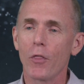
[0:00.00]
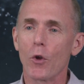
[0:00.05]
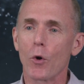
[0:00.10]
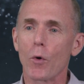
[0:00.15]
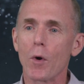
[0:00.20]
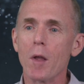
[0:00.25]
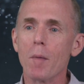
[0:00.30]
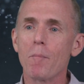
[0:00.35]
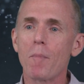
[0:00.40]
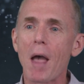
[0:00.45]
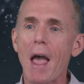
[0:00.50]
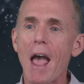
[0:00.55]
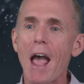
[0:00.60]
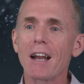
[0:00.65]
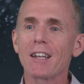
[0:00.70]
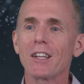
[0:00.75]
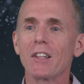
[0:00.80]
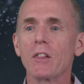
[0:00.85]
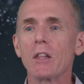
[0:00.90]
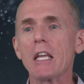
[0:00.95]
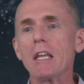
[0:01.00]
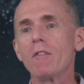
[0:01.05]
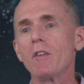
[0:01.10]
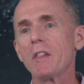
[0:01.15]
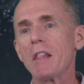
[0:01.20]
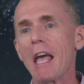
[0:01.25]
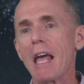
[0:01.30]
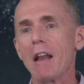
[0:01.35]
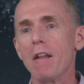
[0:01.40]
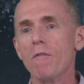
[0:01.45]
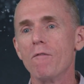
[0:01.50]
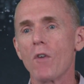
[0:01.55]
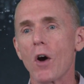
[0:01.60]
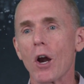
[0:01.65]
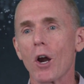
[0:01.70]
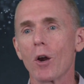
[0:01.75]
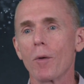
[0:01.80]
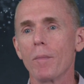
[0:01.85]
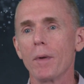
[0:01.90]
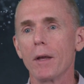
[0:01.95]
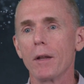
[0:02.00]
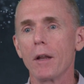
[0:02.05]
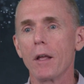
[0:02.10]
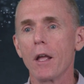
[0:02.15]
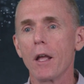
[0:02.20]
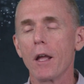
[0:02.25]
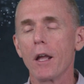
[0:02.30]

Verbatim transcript: their impact and leaving that environment